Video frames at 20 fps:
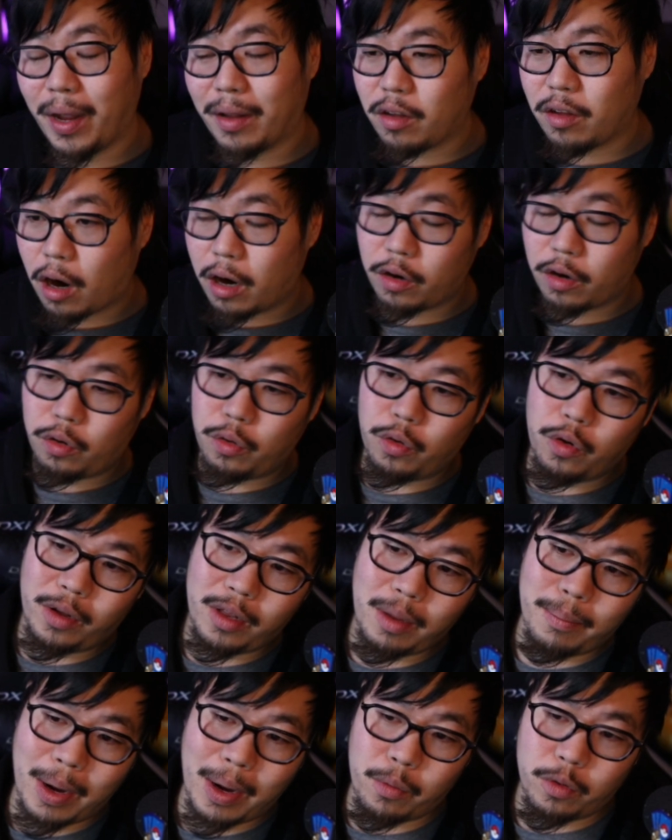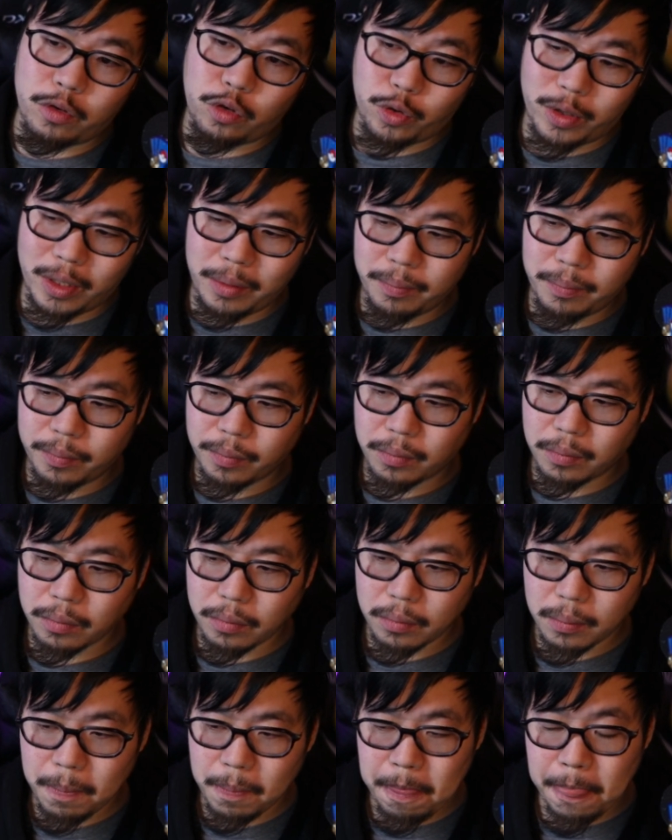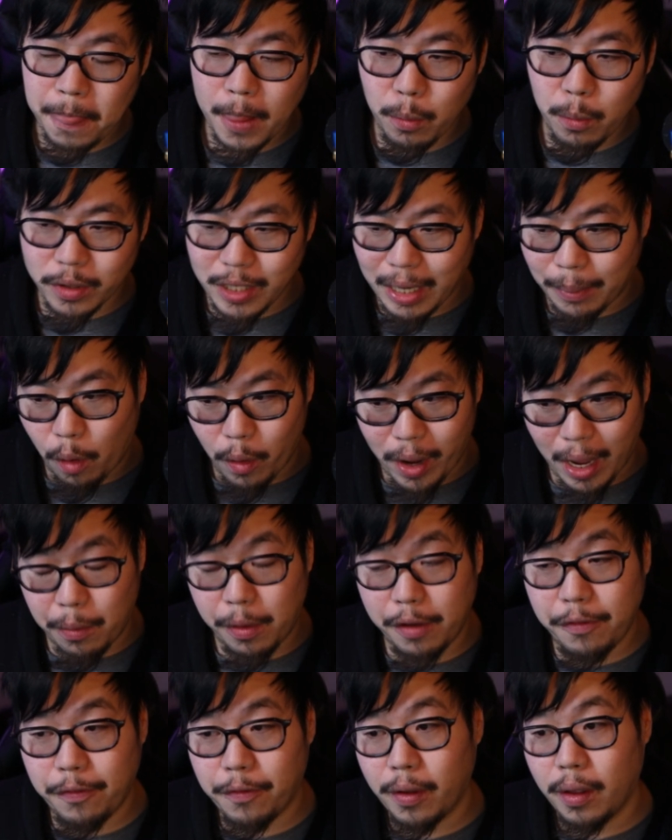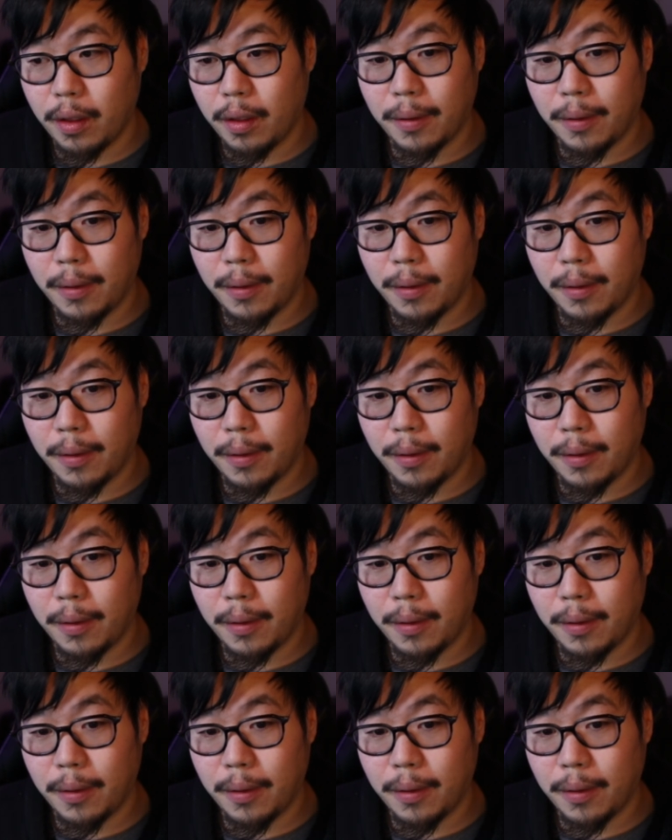out the Articuno and they might retreat, which I'm okay with.